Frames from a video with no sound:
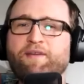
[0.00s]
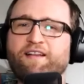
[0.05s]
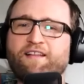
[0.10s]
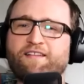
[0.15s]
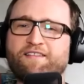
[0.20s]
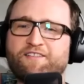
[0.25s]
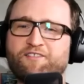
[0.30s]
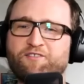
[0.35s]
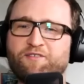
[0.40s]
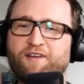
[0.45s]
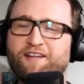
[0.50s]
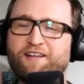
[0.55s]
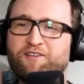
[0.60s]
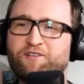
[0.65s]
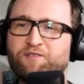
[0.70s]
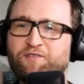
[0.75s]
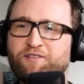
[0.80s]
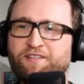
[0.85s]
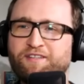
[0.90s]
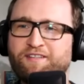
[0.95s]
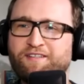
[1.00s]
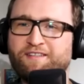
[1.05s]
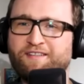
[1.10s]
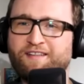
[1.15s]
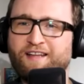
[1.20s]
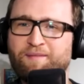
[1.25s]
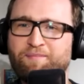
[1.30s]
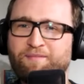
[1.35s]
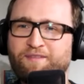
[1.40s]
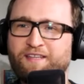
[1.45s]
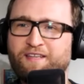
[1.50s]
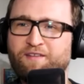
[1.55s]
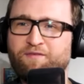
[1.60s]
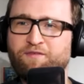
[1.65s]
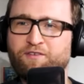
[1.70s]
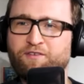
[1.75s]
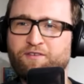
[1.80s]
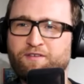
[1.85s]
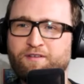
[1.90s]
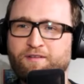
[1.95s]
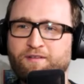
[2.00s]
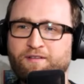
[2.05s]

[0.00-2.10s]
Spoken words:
let's try to dive deeper.